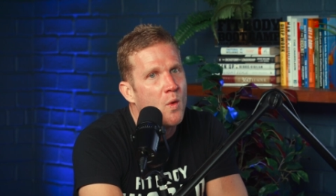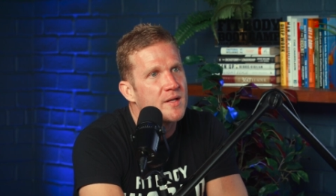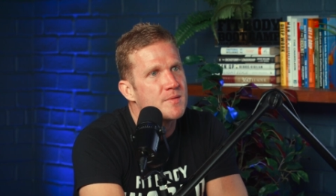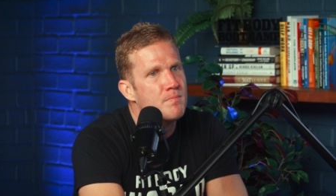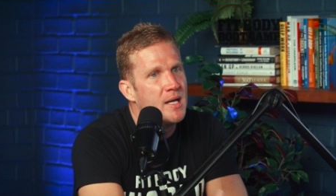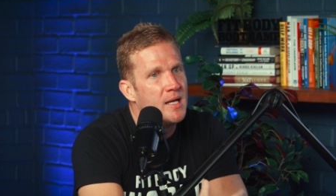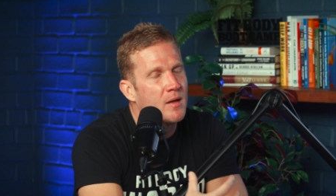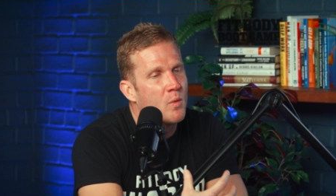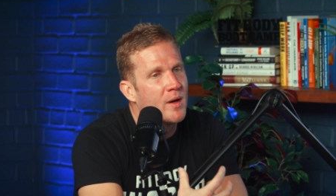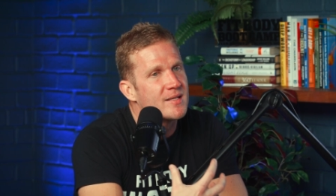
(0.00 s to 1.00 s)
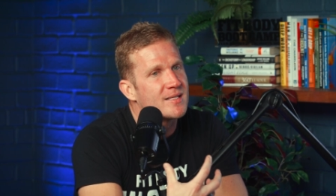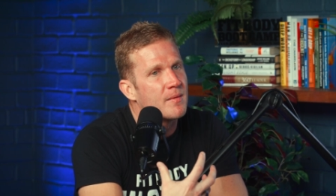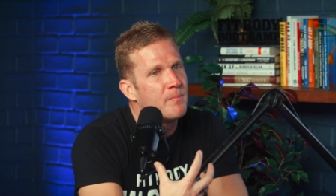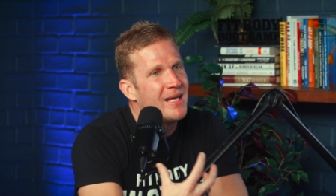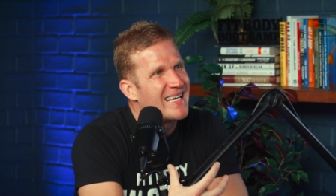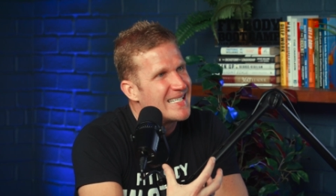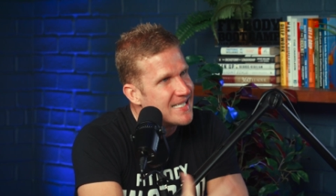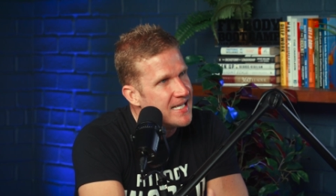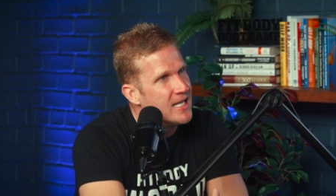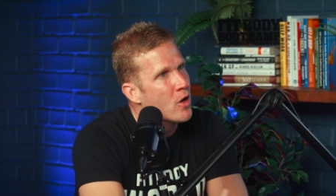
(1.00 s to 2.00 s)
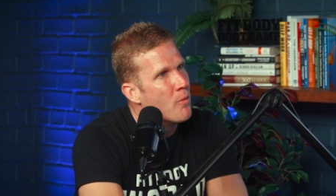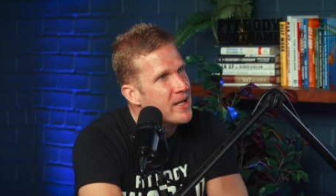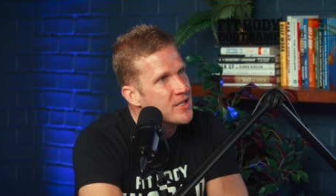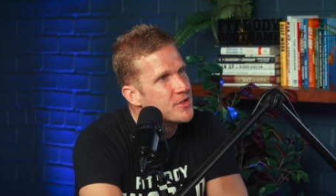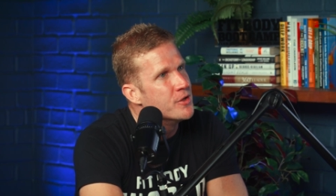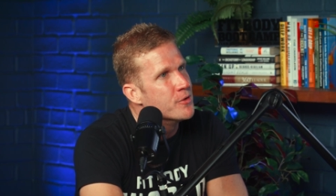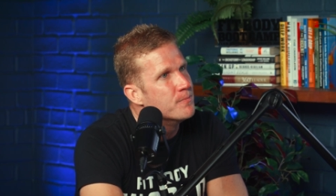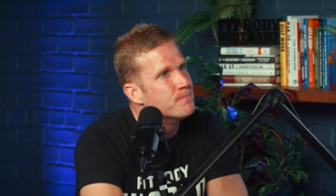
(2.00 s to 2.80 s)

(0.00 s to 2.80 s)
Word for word: what, is meaning, what does being a CEO mean to you?